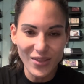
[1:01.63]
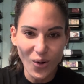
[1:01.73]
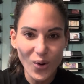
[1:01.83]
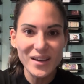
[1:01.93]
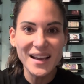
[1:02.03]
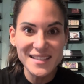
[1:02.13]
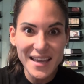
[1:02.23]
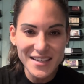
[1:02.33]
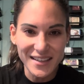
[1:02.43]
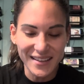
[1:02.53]
the
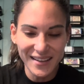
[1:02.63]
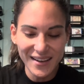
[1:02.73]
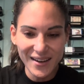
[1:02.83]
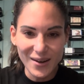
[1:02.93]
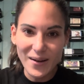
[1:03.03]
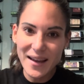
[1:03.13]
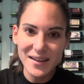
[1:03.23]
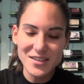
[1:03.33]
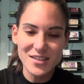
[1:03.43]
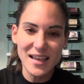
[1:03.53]
organization, right?
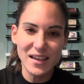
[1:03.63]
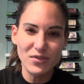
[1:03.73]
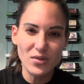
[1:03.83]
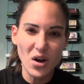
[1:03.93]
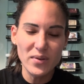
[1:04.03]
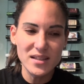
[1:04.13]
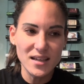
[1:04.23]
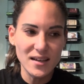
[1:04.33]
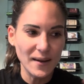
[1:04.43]
It's just like if you go into,